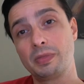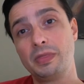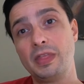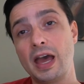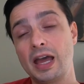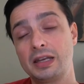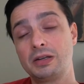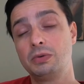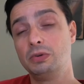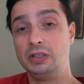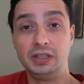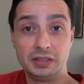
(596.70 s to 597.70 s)
that
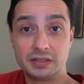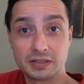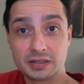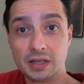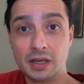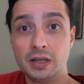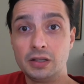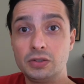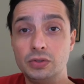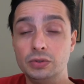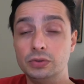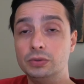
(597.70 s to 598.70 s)
leads
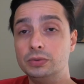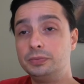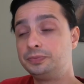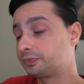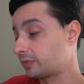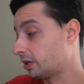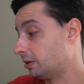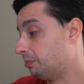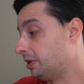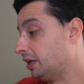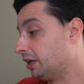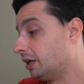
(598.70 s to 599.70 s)
to
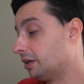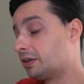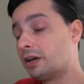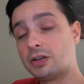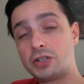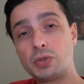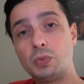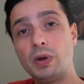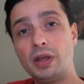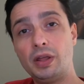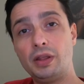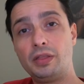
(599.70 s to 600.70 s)
being in touch
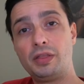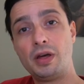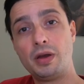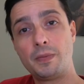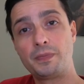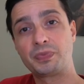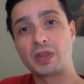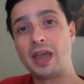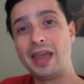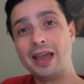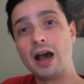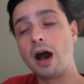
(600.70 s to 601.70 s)
with
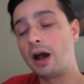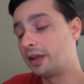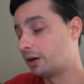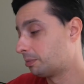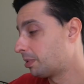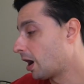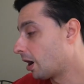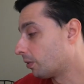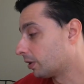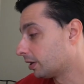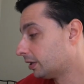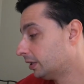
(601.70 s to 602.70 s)
a higher
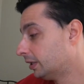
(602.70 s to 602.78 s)
power,